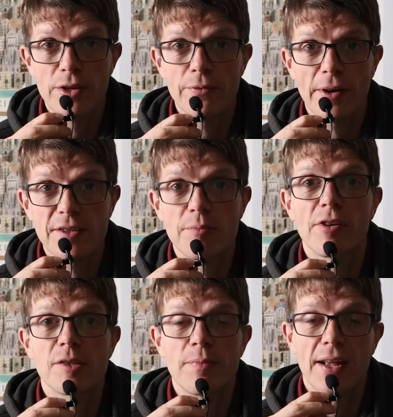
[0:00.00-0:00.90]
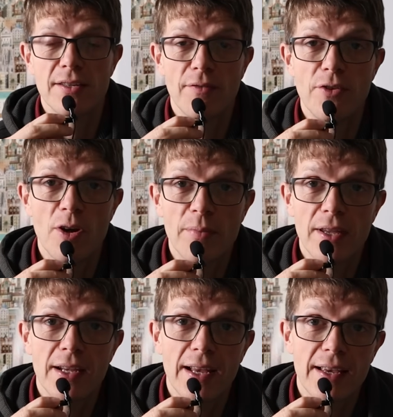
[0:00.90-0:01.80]
When you face the prospect of not
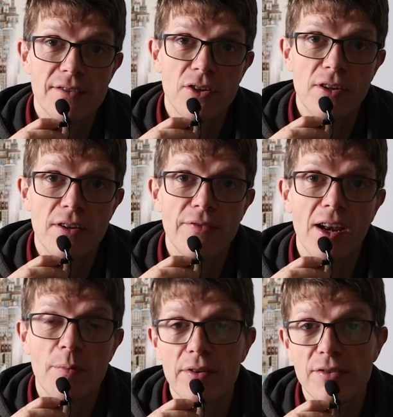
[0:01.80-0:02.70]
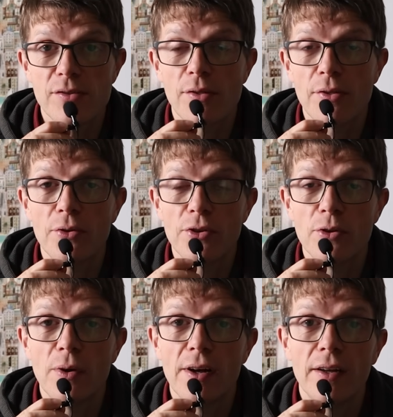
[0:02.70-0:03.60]
being as good a developer as you thought
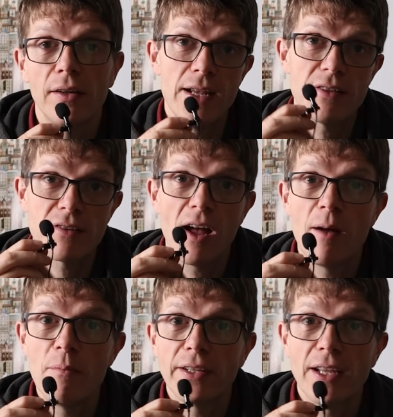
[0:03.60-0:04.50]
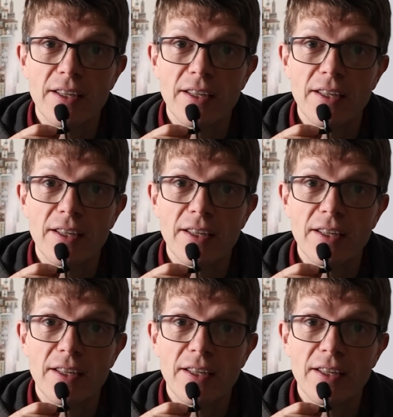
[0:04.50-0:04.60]
you were, it's a humbling